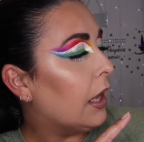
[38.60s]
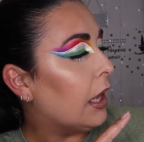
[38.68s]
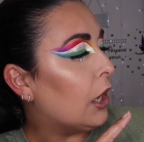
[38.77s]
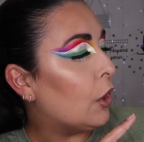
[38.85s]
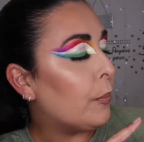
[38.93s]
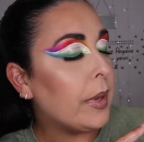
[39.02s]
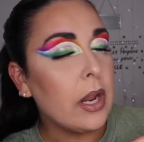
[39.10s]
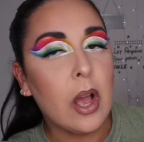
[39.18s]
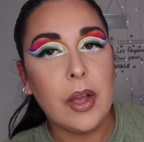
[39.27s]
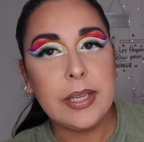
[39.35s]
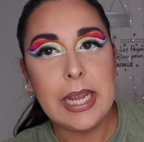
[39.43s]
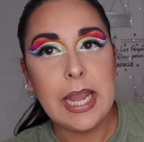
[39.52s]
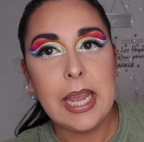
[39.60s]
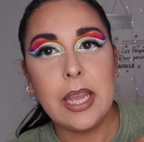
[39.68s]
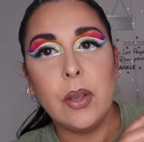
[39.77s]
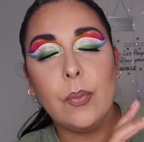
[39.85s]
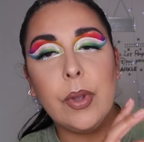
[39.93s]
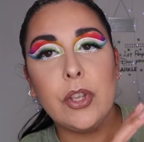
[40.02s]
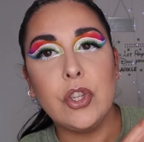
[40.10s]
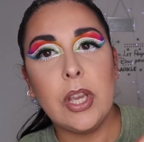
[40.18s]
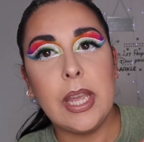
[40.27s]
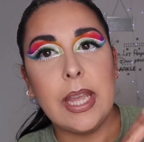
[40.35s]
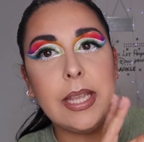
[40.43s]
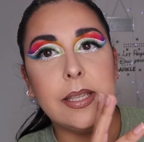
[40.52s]
Illuminati, which
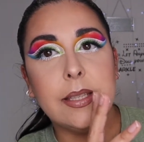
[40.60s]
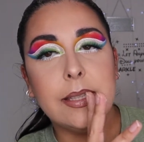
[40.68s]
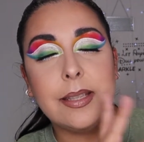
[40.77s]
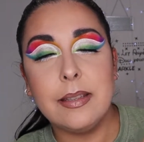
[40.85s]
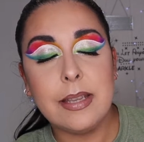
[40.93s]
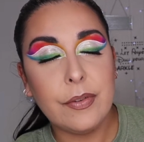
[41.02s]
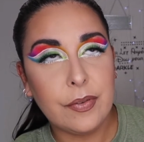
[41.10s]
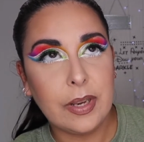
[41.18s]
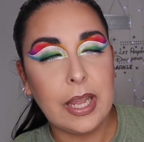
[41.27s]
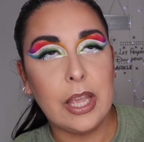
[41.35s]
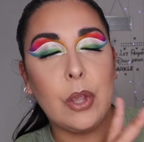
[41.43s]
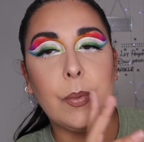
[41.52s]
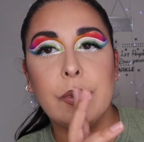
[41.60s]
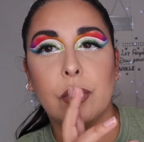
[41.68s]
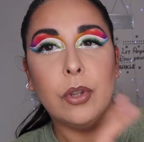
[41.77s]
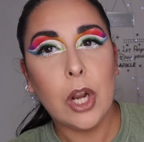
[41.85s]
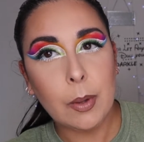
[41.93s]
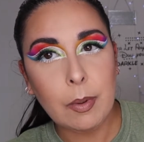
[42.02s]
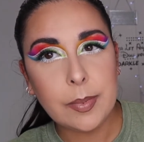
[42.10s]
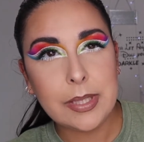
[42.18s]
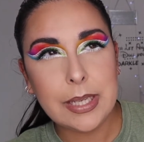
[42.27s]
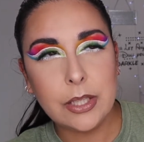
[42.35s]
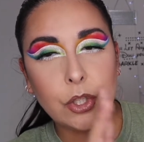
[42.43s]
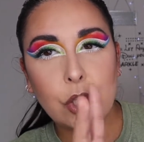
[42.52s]
is Tiffany, who was on Glow Up
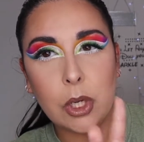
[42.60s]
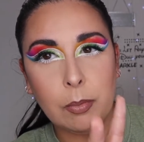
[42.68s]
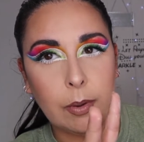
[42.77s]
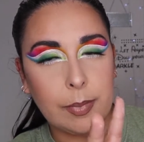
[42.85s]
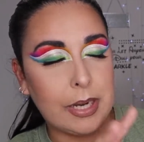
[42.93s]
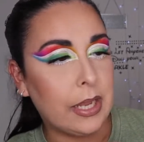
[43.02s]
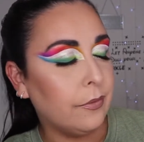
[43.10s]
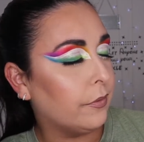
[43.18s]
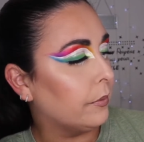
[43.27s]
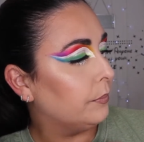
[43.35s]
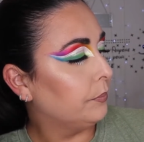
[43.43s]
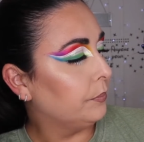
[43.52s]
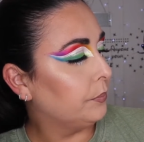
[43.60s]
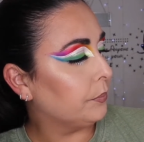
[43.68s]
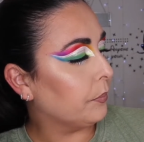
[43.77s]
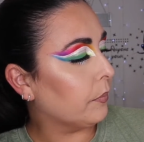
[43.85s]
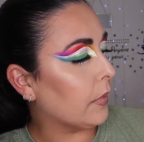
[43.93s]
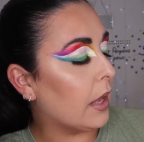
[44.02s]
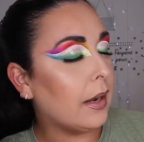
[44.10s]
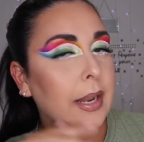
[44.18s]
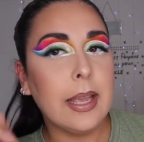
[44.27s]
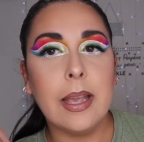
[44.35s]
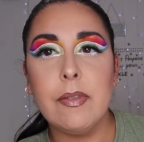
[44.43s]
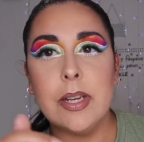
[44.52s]
season 2, I believe. I'll
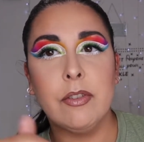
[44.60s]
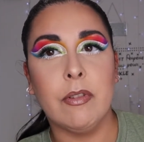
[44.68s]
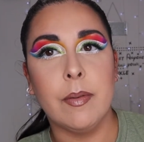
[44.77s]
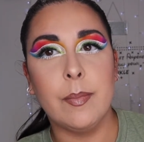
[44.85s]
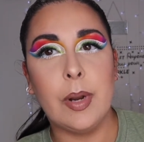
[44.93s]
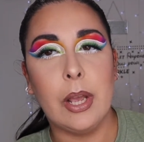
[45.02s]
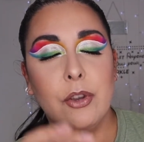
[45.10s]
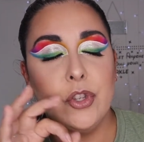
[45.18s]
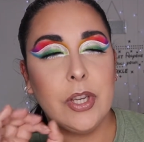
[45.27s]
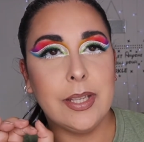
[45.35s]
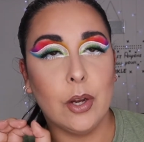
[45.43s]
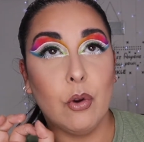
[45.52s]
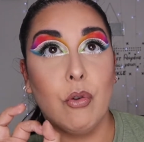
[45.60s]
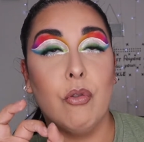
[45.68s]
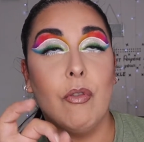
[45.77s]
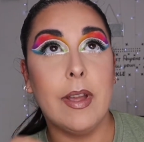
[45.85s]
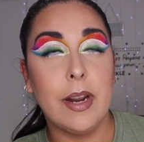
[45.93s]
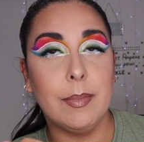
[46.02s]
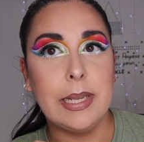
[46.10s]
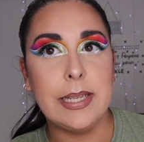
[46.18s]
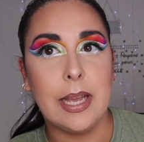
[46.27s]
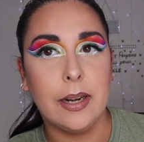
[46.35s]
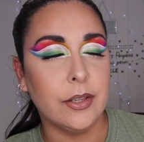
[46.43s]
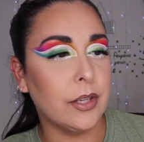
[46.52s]
link her Instagram below. She's incredibly
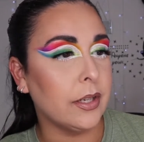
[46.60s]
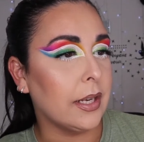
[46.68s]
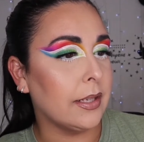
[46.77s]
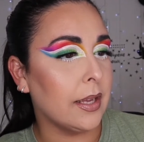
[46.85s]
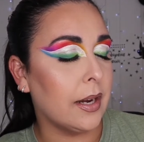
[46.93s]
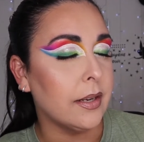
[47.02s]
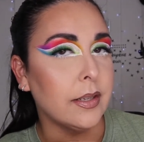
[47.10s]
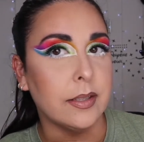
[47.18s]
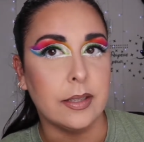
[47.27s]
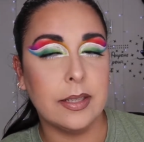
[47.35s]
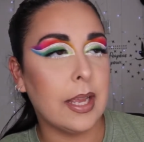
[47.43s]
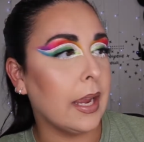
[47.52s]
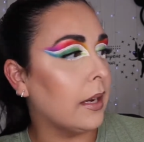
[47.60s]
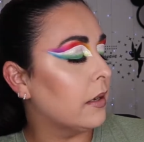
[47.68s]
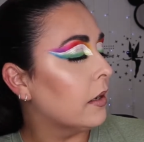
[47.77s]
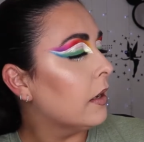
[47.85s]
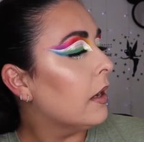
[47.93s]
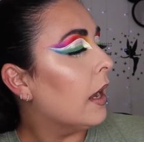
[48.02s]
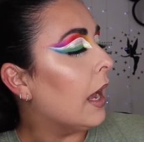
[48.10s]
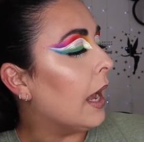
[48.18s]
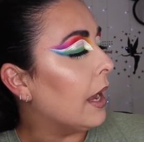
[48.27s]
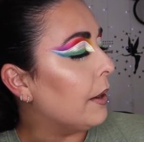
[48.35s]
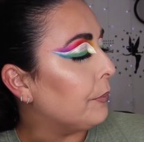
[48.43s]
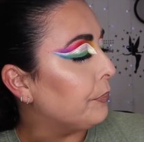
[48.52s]
talented. Her talent is insane.
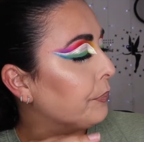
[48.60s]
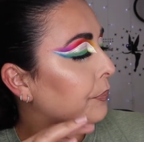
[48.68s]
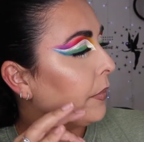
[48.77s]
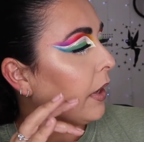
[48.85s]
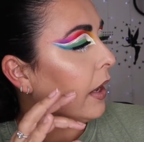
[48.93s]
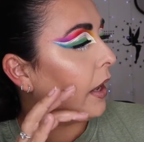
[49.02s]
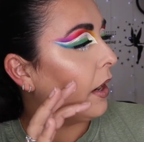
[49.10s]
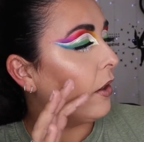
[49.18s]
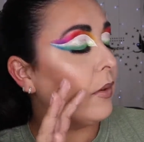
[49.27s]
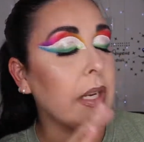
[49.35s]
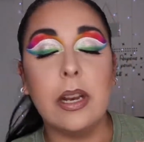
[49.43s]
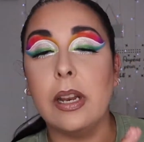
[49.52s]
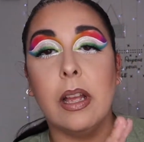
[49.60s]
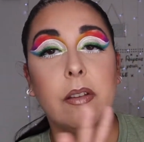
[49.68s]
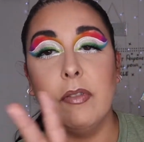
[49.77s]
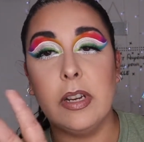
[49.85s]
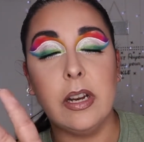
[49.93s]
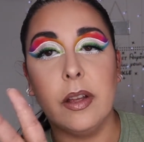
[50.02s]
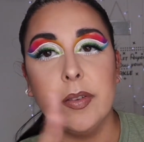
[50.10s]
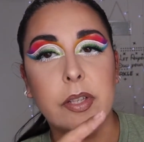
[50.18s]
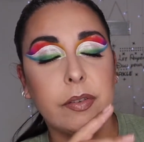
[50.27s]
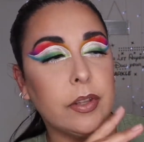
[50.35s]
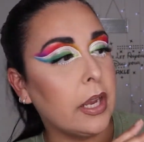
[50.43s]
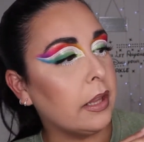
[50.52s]
And I really loved
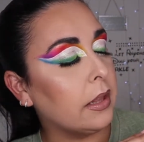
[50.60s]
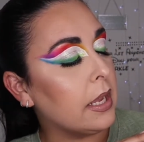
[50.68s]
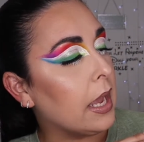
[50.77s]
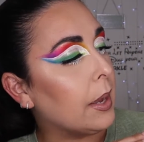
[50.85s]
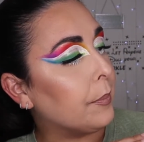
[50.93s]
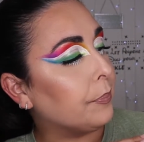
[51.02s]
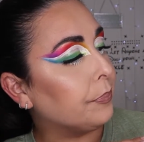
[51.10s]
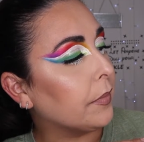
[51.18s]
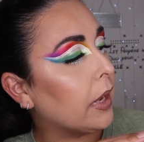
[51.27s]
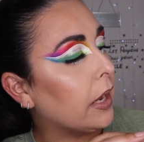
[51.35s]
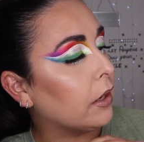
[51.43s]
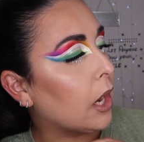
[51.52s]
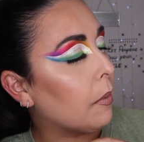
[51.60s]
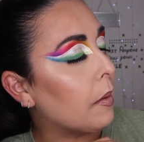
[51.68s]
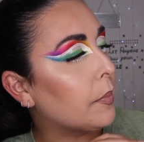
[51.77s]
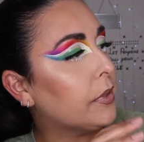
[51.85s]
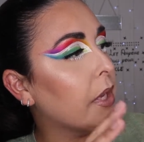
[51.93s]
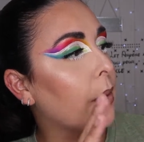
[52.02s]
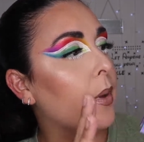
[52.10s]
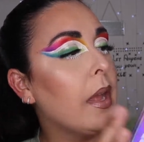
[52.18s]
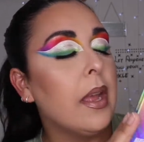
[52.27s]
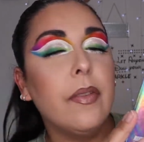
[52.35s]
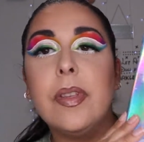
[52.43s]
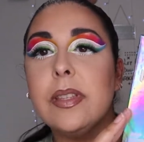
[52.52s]
her in Glow Up. So
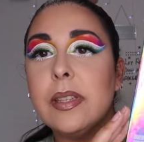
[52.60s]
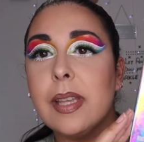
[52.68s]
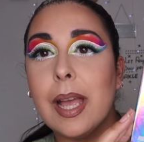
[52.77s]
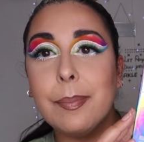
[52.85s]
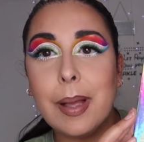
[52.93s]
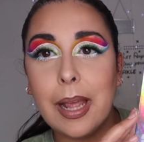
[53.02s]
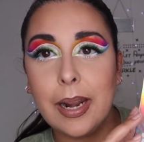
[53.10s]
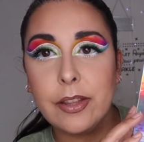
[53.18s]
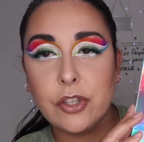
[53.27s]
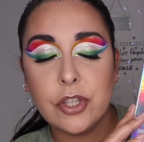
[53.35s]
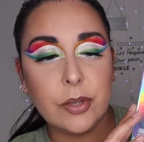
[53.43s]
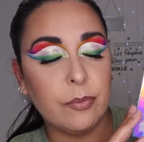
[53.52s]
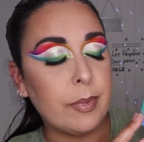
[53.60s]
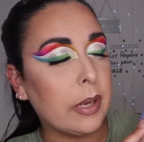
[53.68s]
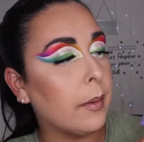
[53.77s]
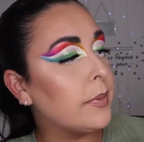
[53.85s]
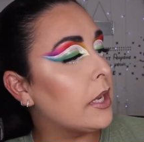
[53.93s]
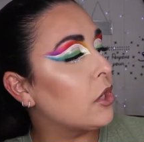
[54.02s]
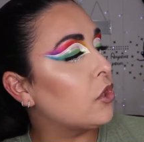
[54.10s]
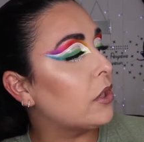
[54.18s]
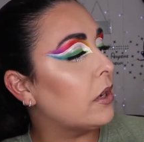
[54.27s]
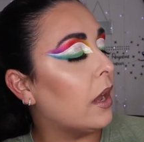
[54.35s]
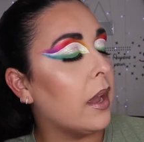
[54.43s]
this is her palette that she did with Makeup Obsession.